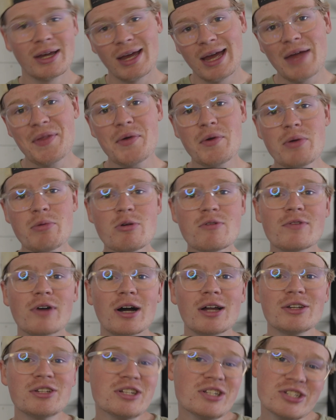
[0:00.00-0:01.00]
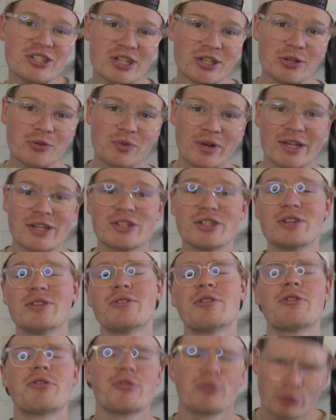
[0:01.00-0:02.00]
and then we move on to Generation
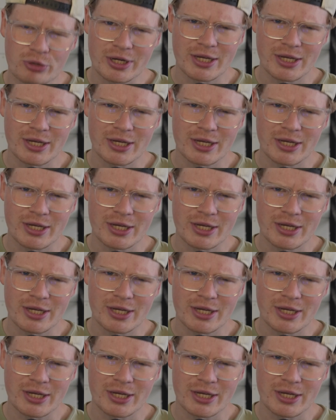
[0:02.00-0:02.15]
3.